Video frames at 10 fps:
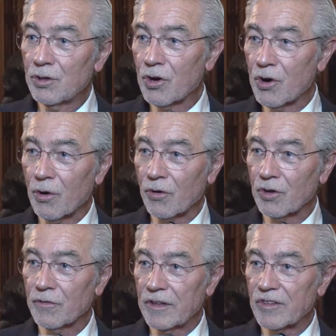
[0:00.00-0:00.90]
the course
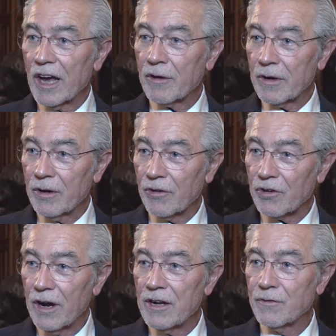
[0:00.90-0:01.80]
of its
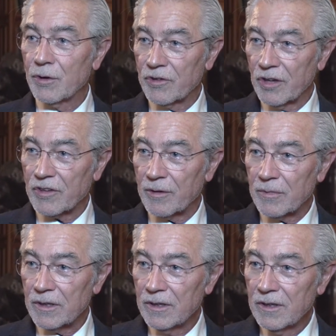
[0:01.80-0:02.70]
agriculture and food system,
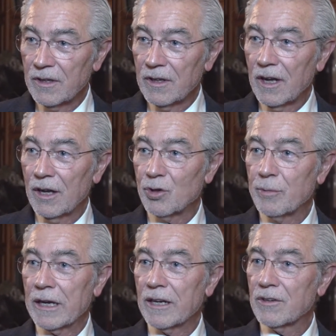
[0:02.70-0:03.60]
and to
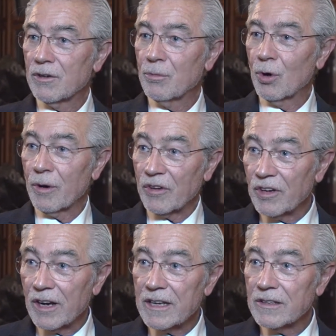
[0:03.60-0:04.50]
make it more
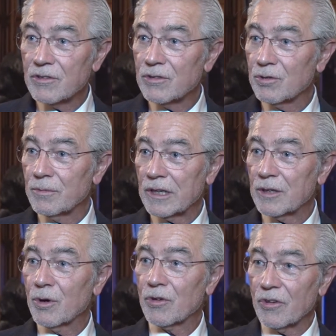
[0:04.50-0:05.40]
resilient, to make
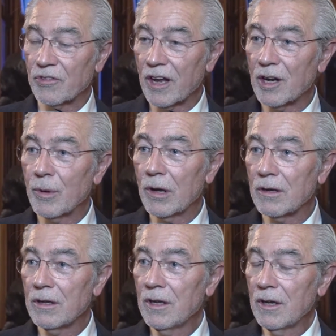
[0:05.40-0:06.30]
it more
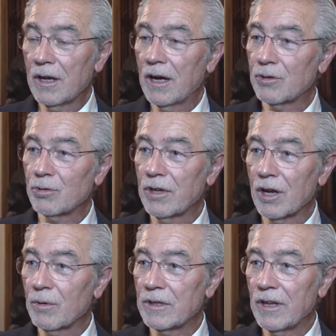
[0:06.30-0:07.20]
sustainable, to
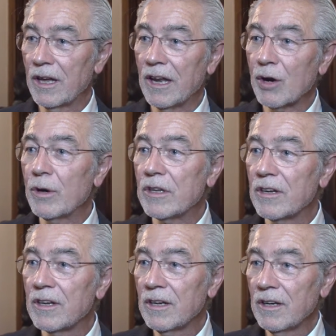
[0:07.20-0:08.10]
deal with the
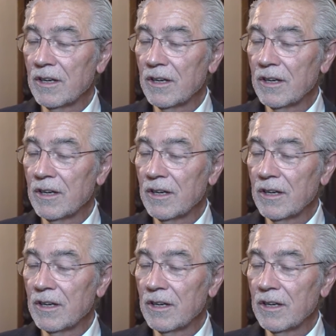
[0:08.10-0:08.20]
inequity,